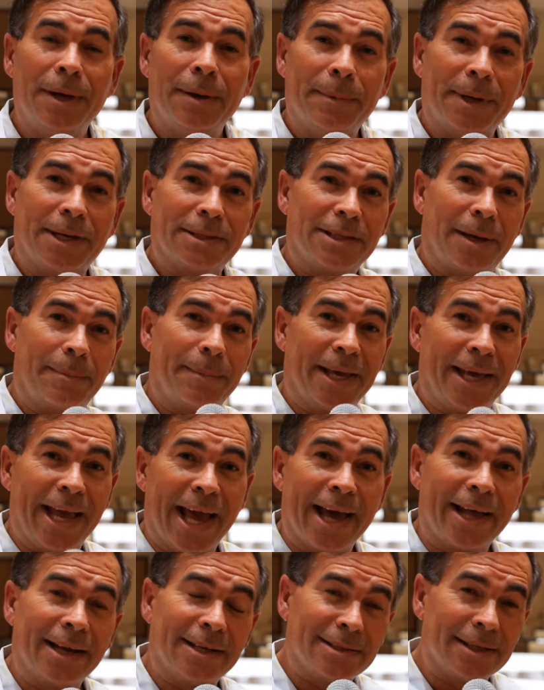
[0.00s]
because I
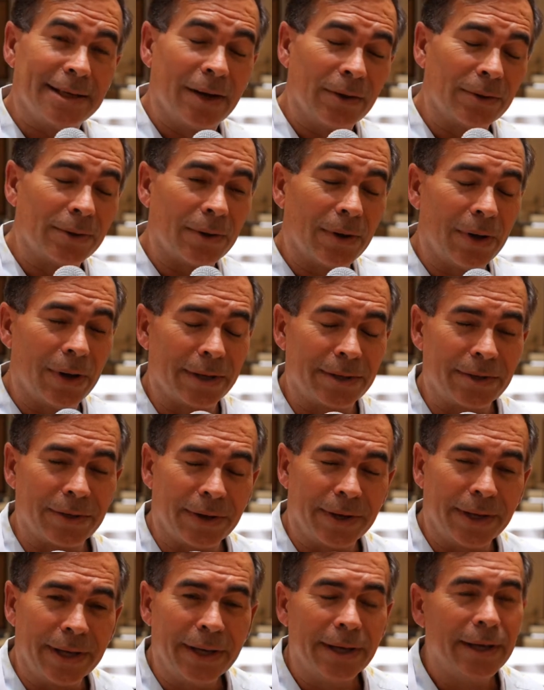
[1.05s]
began as an elder law
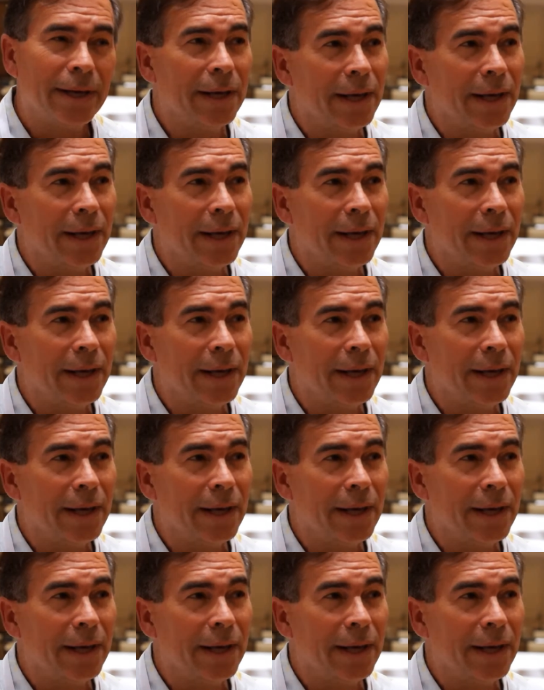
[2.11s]
attorney,